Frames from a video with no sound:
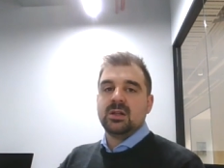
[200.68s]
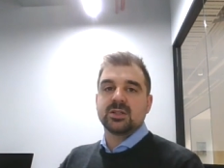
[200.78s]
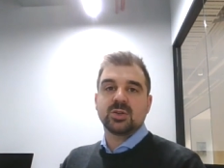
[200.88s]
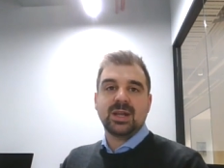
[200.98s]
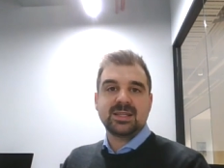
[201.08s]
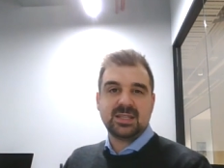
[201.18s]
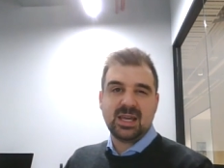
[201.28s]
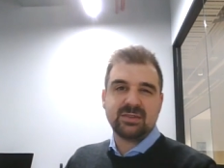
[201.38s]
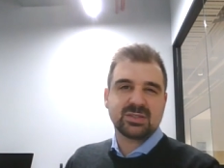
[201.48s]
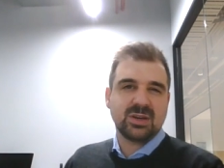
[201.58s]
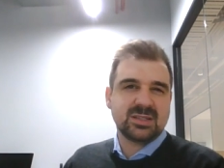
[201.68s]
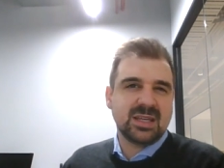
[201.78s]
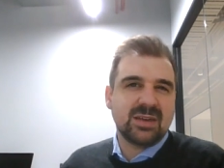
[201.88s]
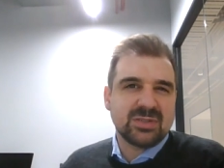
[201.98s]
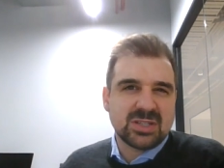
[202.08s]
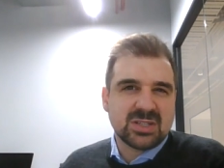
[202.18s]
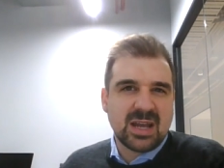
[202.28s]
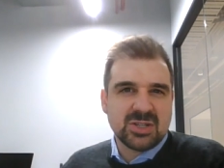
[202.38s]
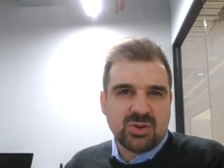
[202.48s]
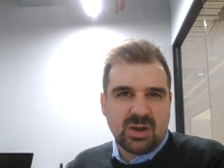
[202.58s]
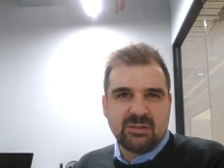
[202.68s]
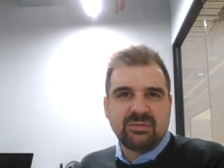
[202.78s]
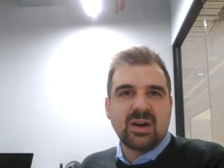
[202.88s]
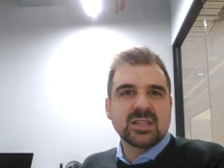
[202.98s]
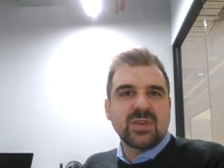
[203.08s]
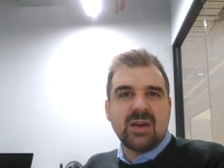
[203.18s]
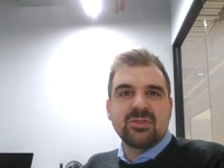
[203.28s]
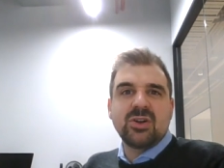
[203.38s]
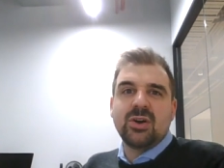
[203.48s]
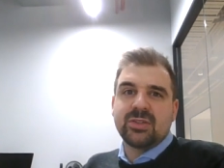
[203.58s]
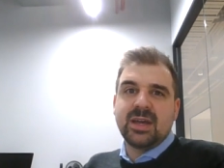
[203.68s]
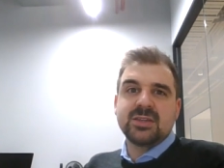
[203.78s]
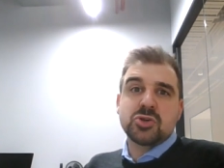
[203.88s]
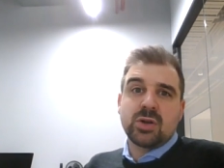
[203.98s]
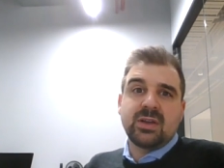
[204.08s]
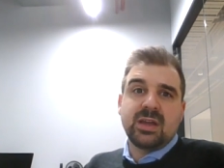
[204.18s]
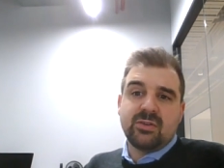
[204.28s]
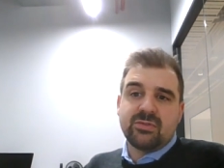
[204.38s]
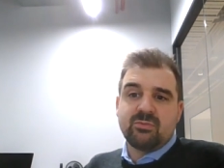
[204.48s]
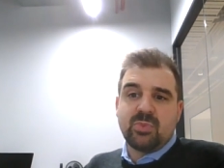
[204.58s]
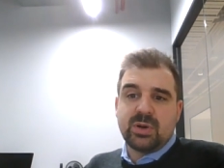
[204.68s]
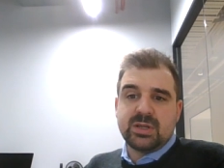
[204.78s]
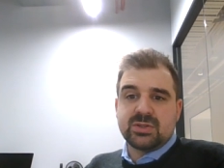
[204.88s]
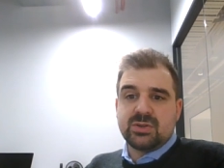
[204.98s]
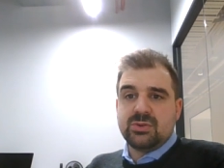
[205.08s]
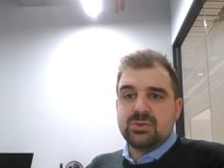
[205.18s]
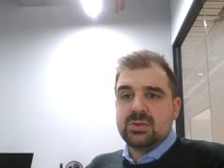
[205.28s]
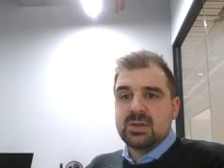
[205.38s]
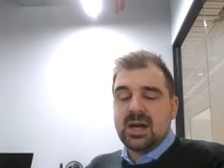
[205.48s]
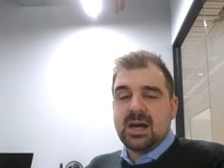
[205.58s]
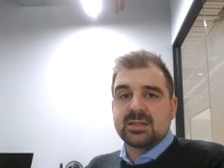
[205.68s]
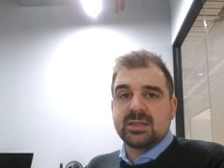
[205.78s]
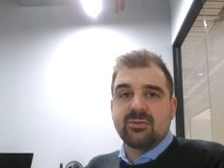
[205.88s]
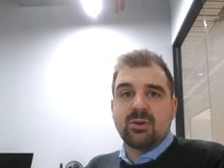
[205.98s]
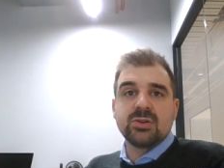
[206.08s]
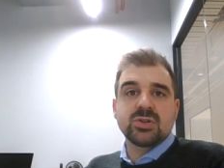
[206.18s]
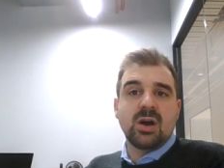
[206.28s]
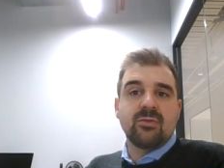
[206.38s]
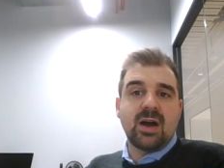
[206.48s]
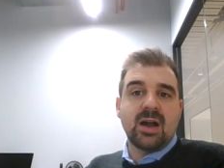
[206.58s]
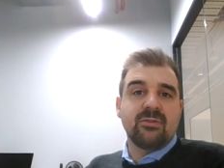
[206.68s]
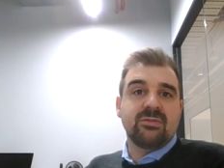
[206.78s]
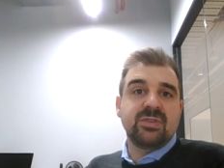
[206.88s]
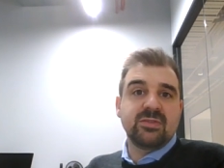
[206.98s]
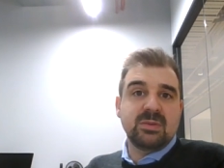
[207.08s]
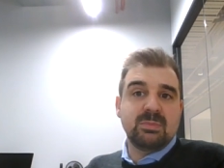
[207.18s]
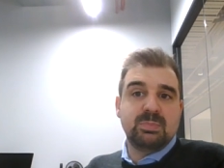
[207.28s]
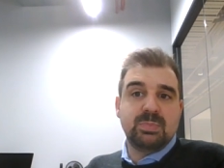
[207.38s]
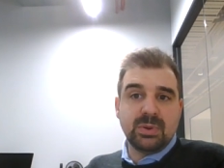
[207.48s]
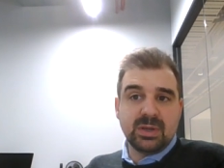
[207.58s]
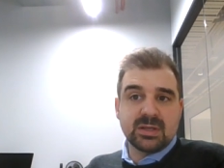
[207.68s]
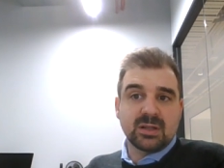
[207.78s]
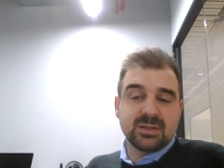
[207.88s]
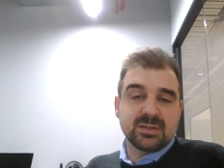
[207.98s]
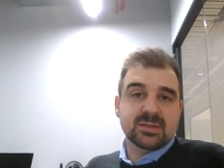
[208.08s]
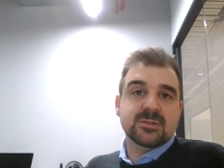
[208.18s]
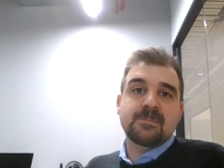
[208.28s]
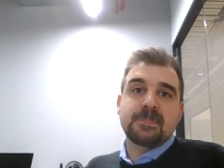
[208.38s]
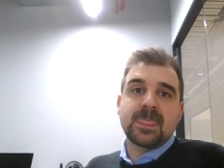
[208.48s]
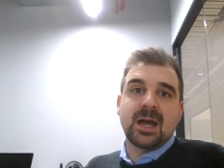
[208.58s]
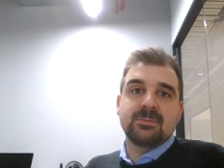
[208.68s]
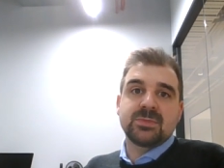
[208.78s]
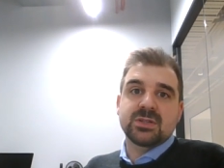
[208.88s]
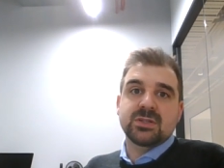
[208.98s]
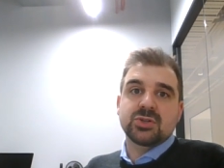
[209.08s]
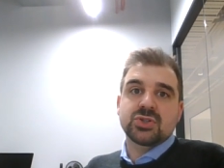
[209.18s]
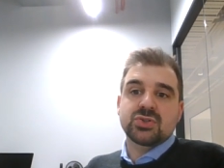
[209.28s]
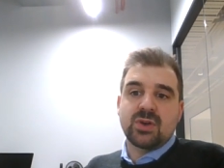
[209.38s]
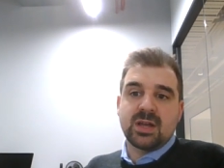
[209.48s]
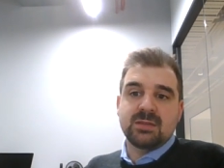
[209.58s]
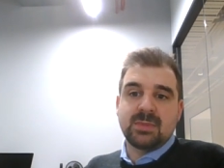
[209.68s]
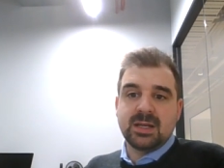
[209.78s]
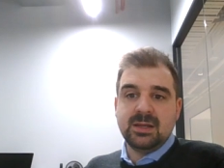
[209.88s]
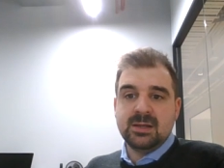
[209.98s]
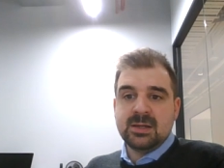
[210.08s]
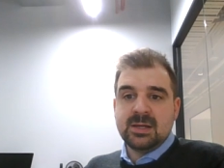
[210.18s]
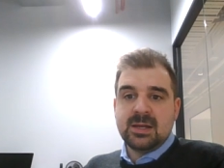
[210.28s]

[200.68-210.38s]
Let's look at ETFs. So ETFs, exchange traded funds. If you haven't heard of these, you should hear of them pretty soon. Uh, so they've grown to over 150 billion dollars um, just in Australian money.